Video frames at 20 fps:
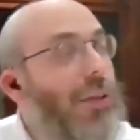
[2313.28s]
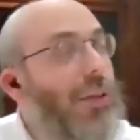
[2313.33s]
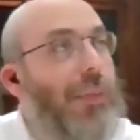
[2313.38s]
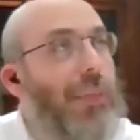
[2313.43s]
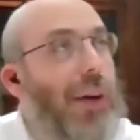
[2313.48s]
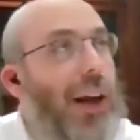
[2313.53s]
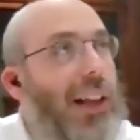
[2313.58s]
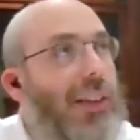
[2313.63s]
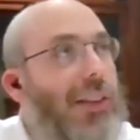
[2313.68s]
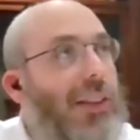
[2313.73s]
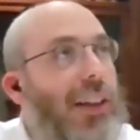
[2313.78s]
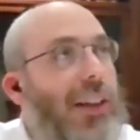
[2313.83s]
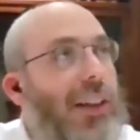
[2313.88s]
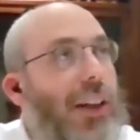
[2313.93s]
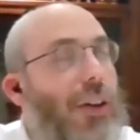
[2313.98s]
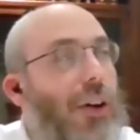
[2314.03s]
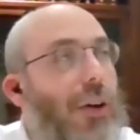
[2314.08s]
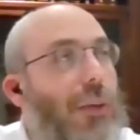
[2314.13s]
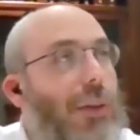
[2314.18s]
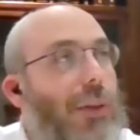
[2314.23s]
It was a
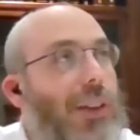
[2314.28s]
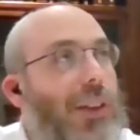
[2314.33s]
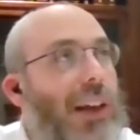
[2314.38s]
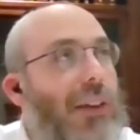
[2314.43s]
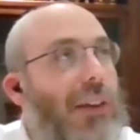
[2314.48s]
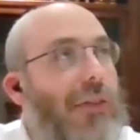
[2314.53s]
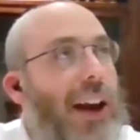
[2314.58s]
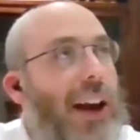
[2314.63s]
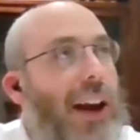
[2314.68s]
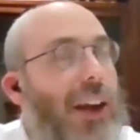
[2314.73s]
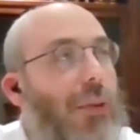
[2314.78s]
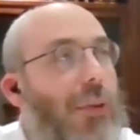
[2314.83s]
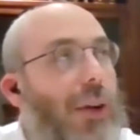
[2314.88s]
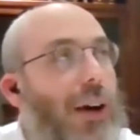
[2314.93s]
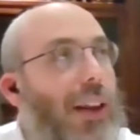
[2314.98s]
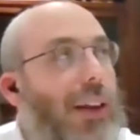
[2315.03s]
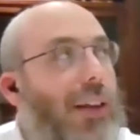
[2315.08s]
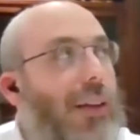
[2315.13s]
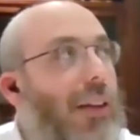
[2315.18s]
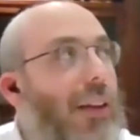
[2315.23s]
Palestinian home, which they
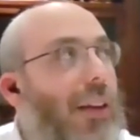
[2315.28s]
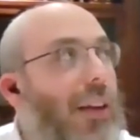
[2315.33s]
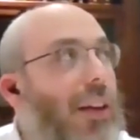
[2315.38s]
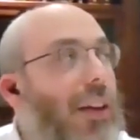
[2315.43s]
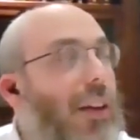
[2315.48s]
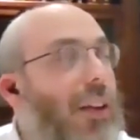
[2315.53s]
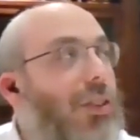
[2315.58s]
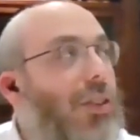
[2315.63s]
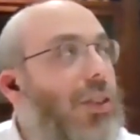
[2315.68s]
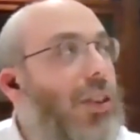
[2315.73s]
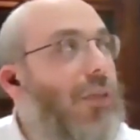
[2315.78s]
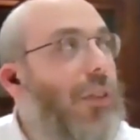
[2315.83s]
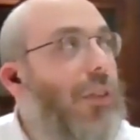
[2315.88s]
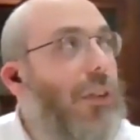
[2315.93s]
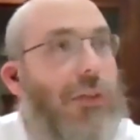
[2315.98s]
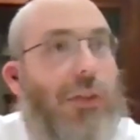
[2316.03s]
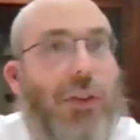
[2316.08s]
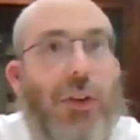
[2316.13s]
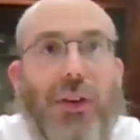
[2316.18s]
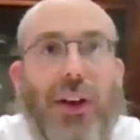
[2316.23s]
evacuated just
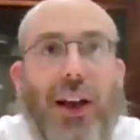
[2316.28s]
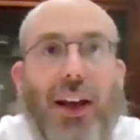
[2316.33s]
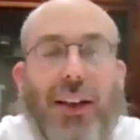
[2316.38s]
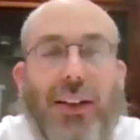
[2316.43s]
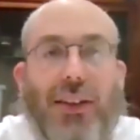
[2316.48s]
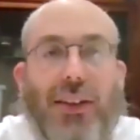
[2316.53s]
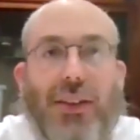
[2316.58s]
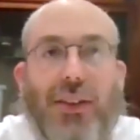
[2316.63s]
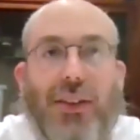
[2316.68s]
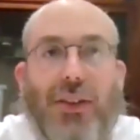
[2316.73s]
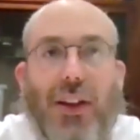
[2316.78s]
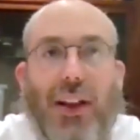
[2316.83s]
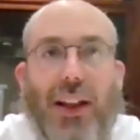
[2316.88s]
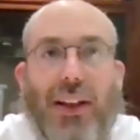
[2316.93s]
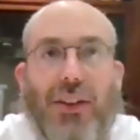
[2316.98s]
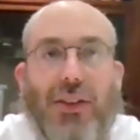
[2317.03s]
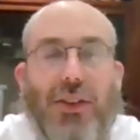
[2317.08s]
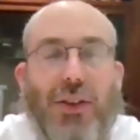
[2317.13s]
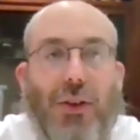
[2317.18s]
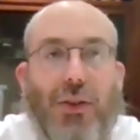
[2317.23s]
for a few days so
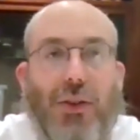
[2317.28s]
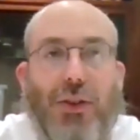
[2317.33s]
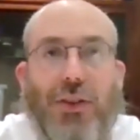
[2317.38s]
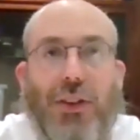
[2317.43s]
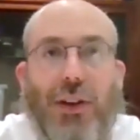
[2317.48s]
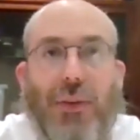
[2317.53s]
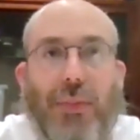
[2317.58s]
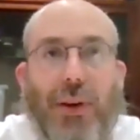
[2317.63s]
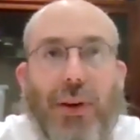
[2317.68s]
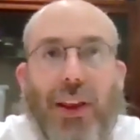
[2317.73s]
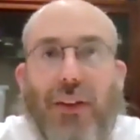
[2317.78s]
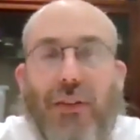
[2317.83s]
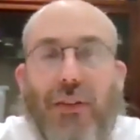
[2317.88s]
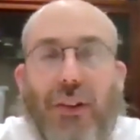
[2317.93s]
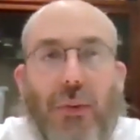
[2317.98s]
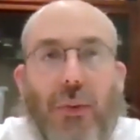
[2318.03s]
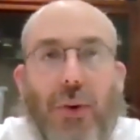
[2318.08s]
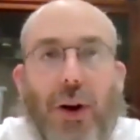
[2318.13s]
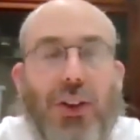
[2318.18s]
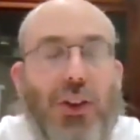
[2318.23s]
that the soldiers can be there
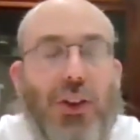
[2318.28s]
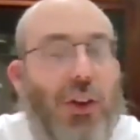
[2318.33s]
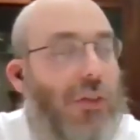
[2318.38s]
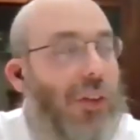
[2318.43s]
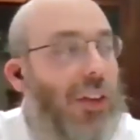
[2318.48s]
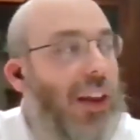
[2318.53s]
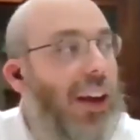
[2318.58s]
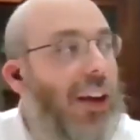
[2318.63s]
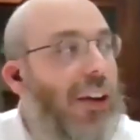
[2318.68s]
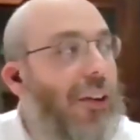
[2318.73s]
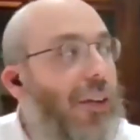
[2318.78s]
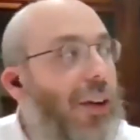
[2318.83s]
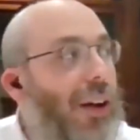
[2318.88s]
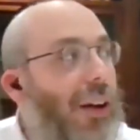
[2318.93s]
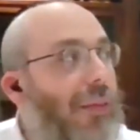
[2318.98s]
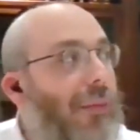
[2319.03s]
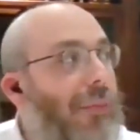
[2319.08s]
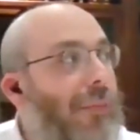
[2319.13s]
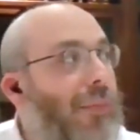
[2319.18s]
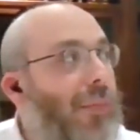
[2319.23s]
and watch over the
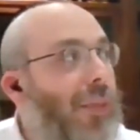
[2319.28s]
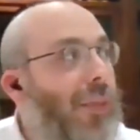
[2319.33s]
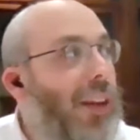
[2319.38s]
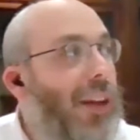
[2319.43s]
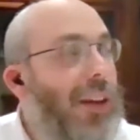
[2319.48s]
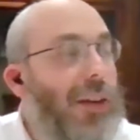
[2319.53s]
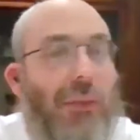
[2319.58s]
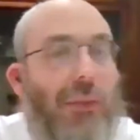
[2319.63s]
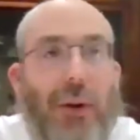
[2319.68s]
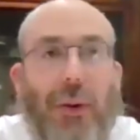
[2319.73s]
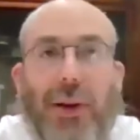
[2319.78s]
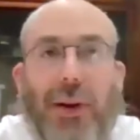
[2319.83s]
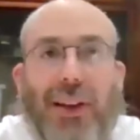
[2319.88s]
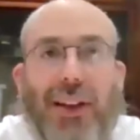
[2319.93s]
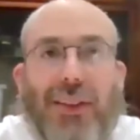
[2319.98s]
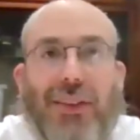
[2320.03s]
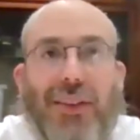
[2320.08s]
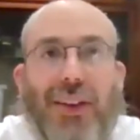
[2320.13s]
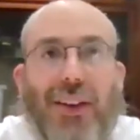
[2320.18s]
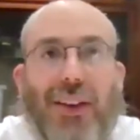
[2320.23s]
area. We
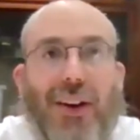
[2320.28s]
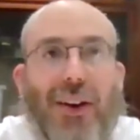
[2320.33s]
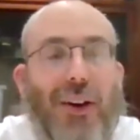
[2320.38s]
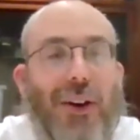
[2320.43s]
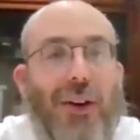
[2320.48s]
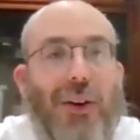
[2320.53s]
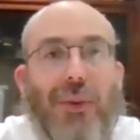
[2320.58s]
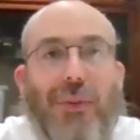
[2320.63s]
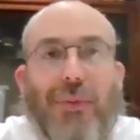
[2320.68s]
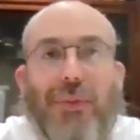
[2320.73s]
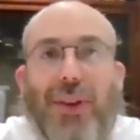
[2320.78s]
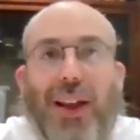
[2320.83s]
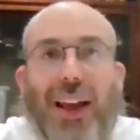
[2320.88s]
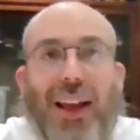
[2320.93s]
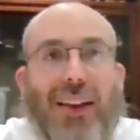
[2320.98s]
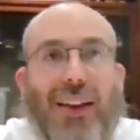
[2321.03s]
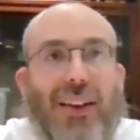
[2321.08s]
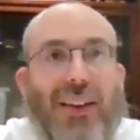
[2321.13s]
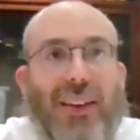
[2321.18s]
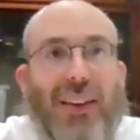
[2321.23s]
went into the home,
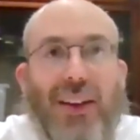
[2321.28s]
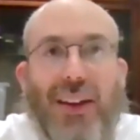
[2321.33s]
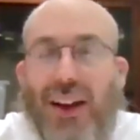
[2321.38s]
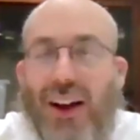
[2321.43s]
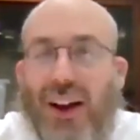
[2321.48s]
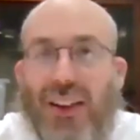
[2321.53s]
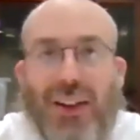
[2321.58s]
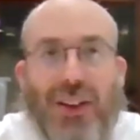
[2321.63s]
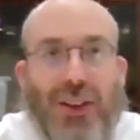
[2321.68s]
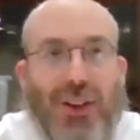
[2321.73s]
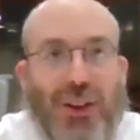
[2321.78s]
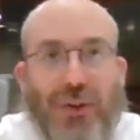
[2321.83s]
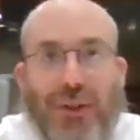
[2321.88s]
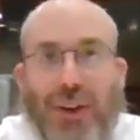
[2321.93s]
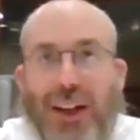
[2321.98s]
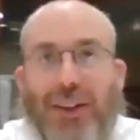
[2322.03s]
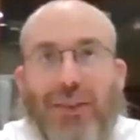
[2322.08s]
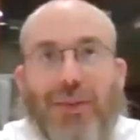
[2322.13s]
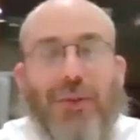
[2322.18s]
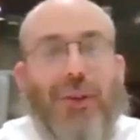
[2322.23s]
on the
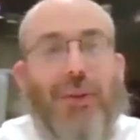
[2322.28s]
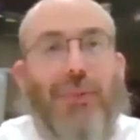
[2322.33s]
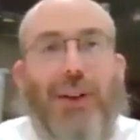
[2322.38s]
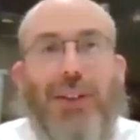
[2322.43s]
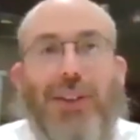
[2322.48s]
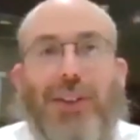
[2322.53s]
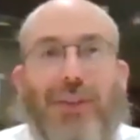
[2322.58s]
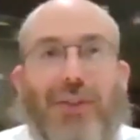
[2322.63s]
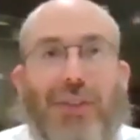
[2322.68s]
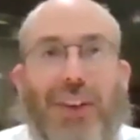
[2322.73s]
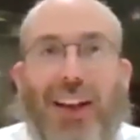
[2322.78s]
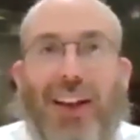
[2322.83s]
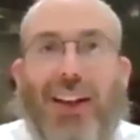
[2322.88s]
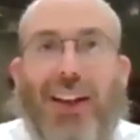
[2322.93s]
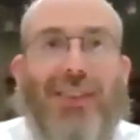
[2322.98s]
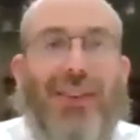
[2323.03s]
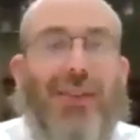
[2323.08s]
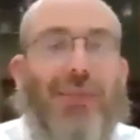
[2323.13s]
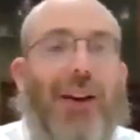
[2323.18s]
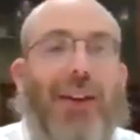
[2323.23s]
street where a bunch of
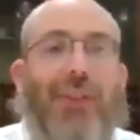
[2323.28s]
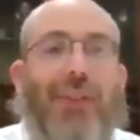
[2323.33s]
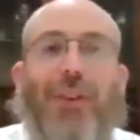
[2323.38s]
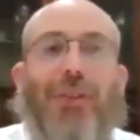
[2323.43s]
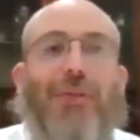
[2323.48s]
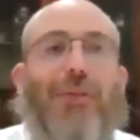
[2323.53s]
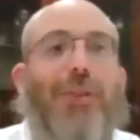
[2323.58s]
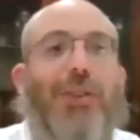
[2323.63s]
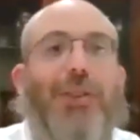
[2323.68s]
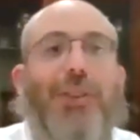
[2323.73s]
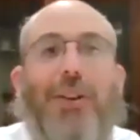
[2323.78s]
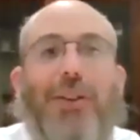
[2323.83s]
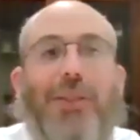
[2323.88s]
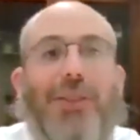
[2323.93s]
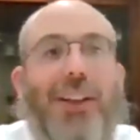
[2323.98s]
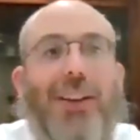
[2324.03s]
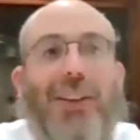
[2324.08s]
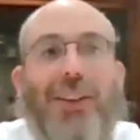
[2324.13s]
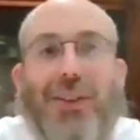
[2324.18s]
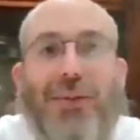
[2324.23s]
kids about to throw
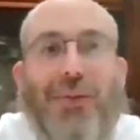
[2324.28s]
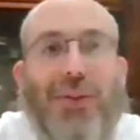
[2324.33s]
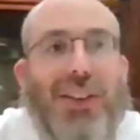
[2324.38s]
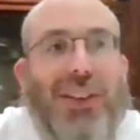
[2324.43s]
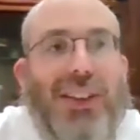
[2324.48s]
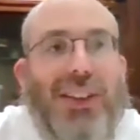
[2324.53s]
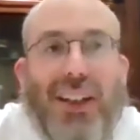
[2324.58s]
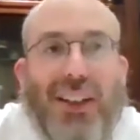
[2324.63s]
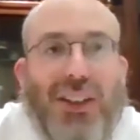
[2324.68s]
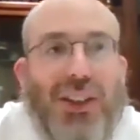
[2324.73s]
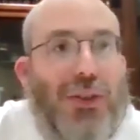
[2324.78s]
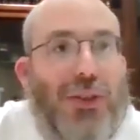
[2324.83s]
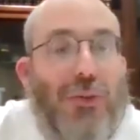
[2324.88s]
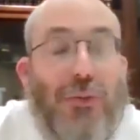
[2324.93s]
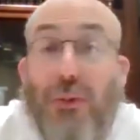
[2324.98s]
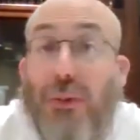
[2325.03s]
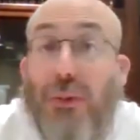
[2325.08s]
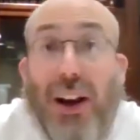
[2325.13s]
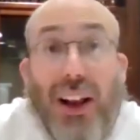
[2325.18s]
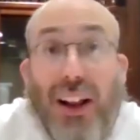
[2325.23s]
stones at us. It was a
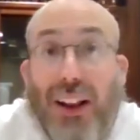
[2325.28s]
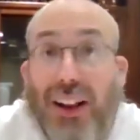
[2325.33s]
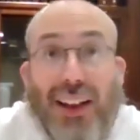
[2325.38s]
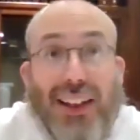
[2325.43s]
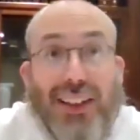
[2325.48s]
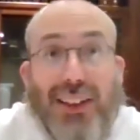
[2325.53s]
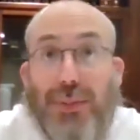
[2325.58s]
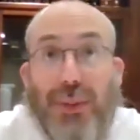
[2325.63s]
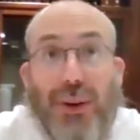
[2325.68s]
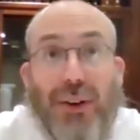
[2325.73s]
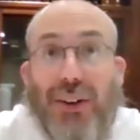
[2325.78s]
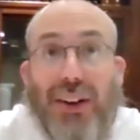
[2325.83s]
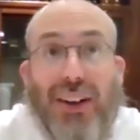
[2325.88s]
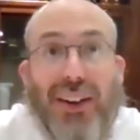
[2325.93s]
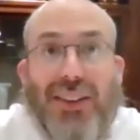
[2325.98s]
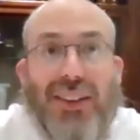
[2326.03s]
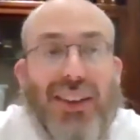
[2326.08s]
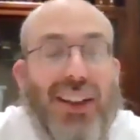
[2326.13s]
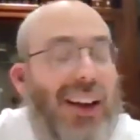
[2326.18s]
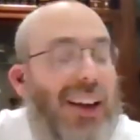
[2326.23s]
surreal
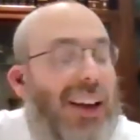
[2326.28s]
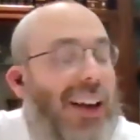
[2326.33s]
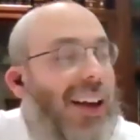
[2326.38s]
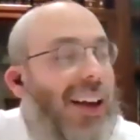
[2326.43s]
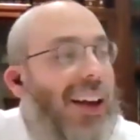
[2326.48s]
experience.